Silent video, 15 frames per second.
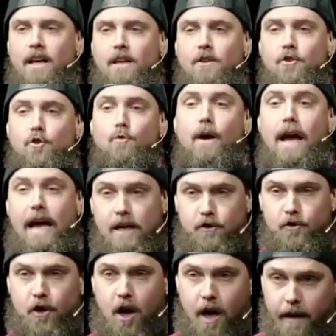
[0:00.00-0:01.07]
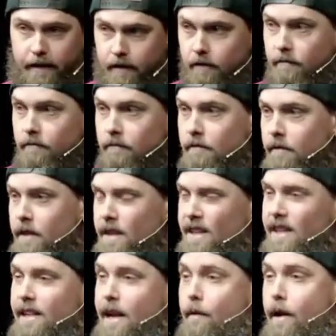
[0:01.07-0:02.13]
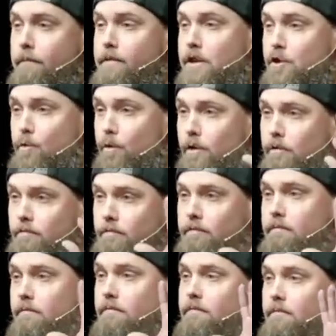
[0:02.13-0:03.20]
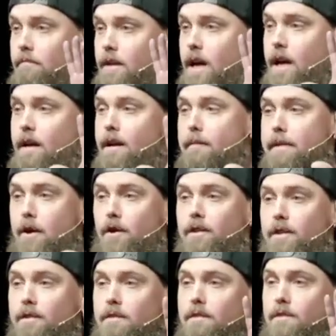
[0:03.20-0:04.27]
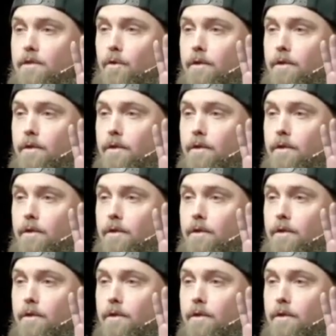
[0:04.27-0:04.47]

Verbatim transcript: to Ashdod. Now, I'm visual, okay? I'm an artist, sort